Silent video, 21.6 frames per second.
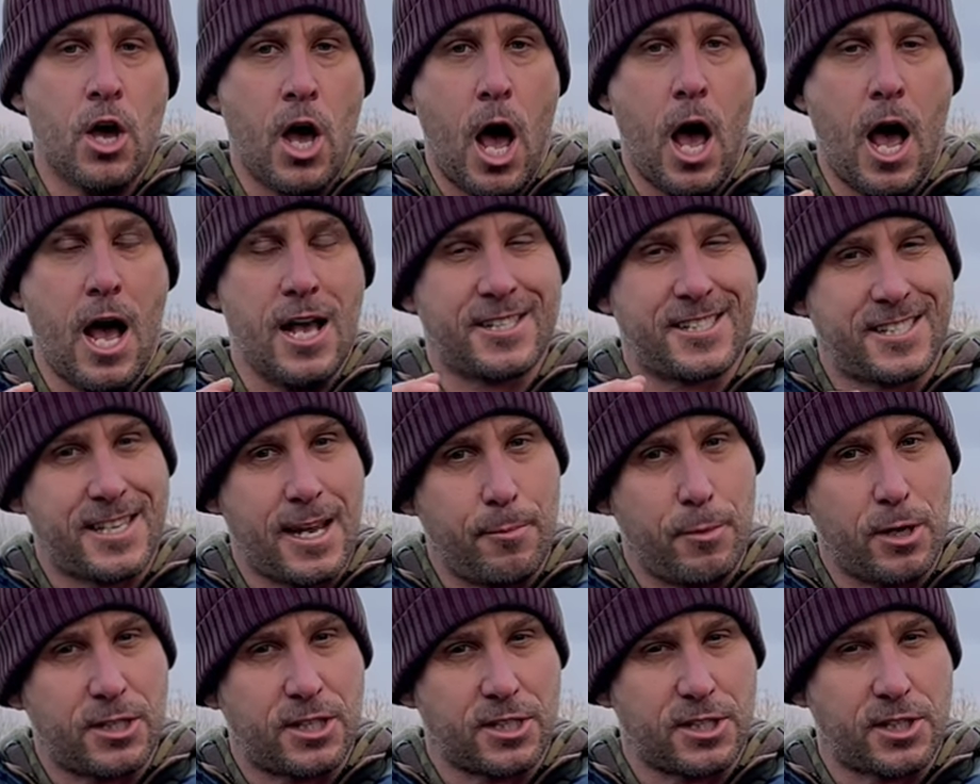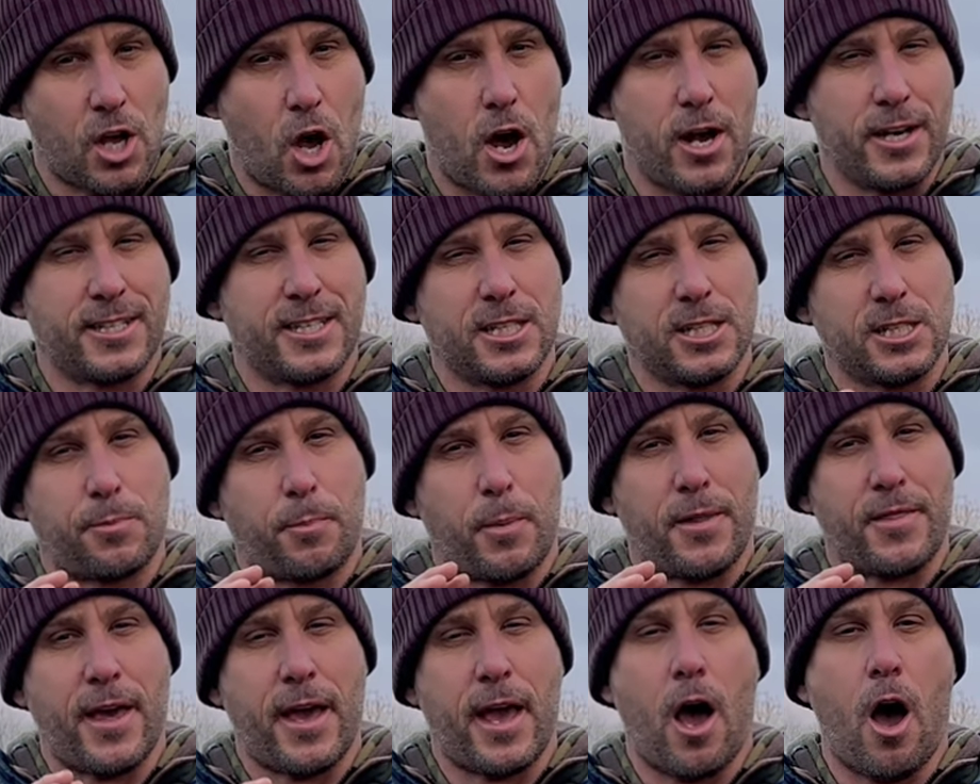uh, a similar design to this,
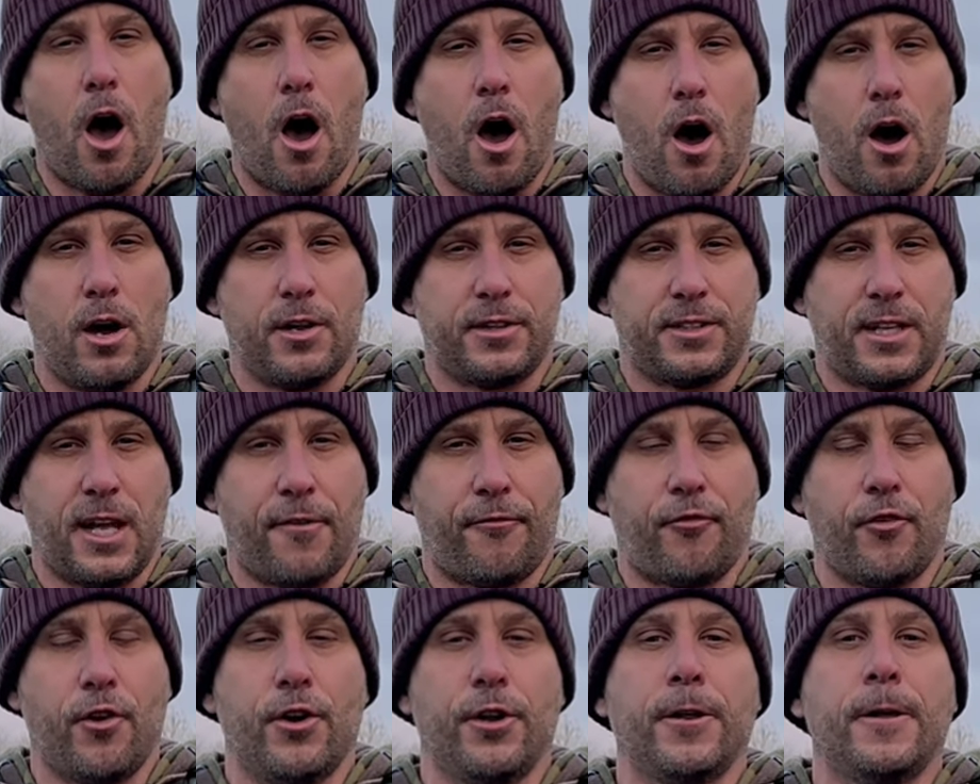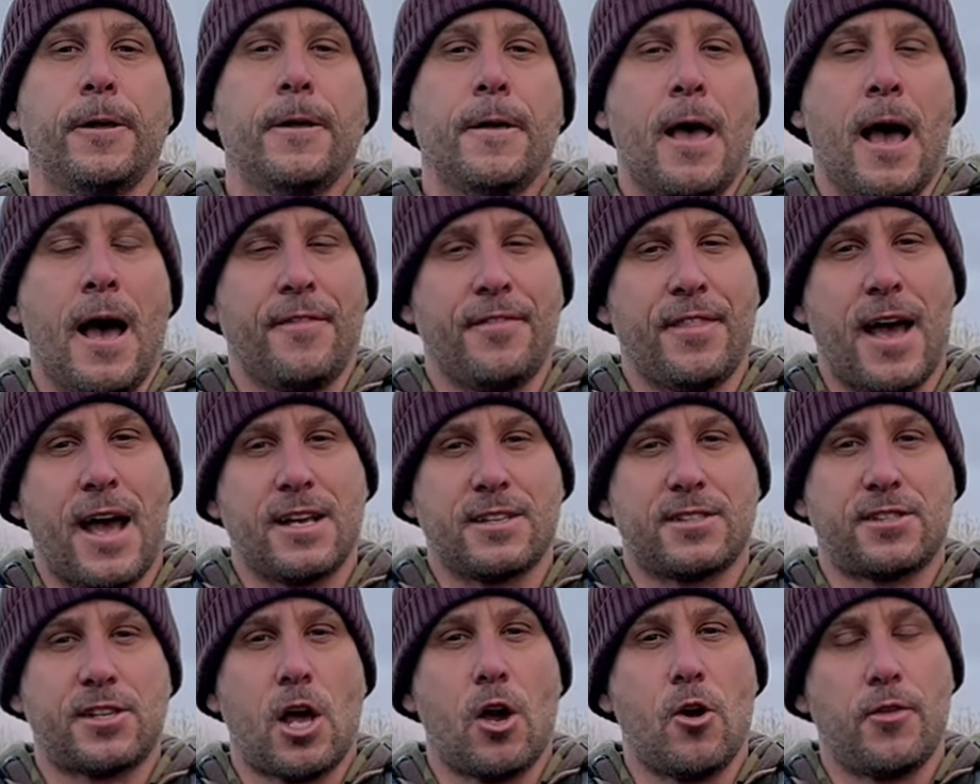but they are different. And that's
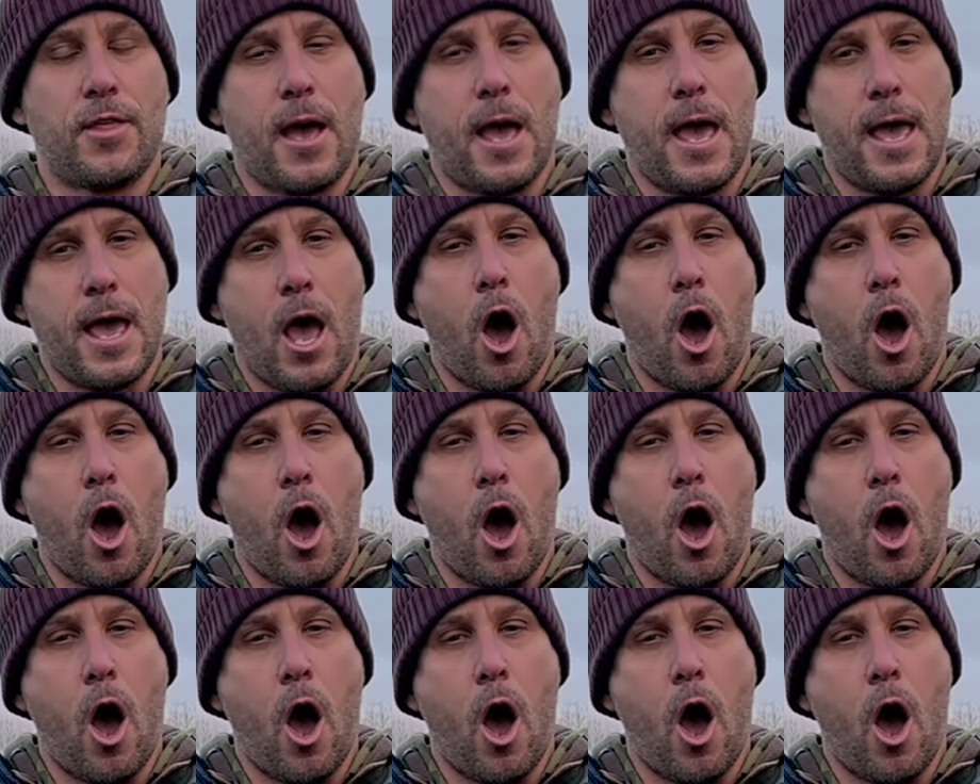so that it,